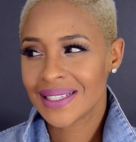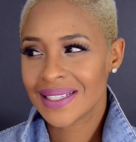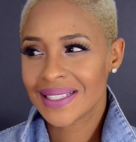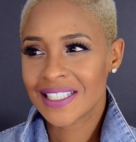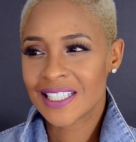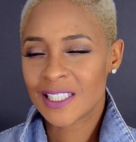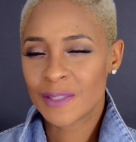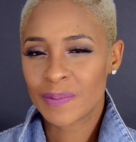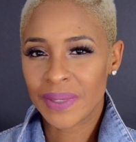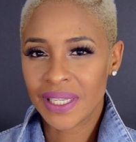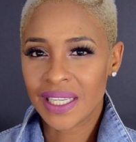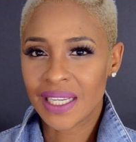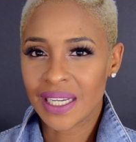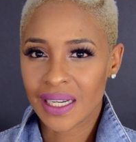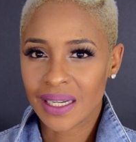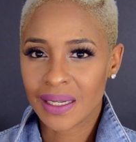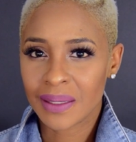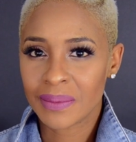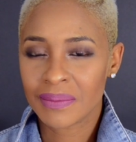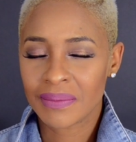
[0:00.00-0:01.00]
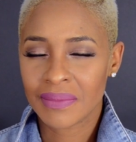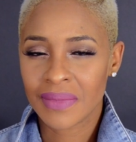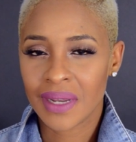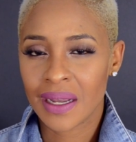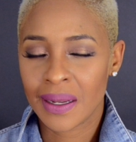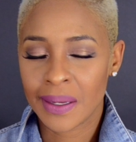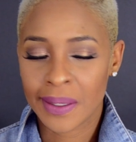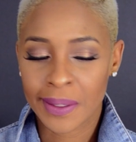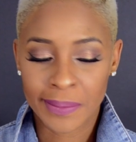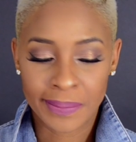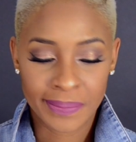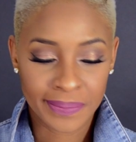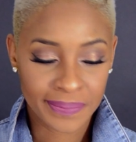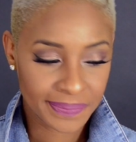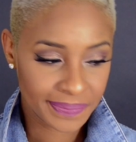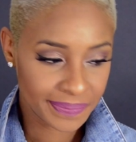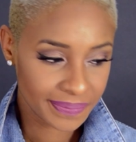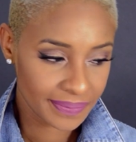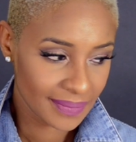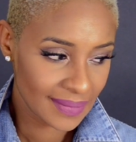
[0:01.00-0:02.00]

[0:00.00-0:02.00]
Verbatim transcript: Speak up. Um,